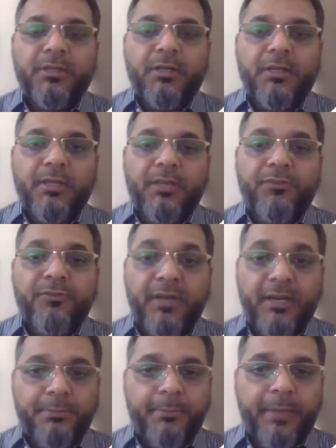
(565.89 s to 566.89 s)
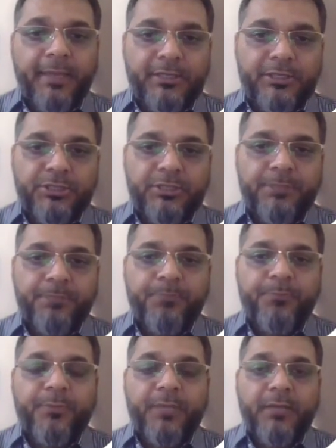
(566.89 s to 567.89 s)
if not managed,
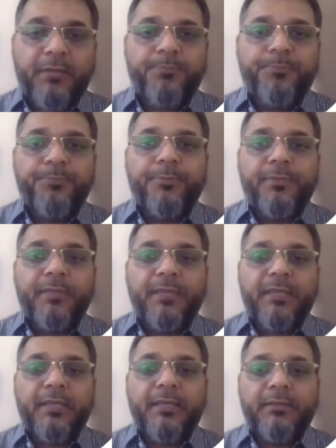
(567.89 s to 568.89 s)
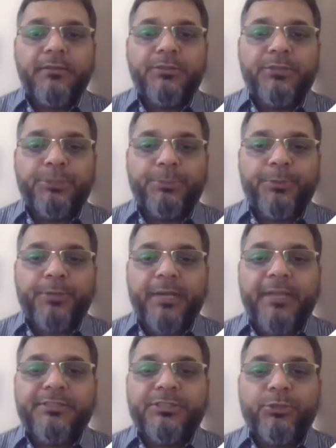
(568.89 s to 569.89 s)
then they can
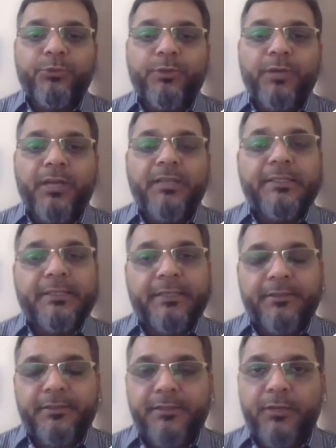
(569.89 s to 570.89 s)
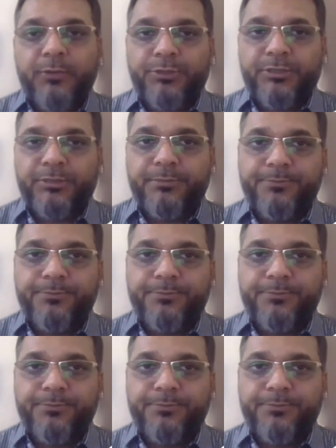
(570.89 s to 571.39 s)
jeopardize the overall intended outcome.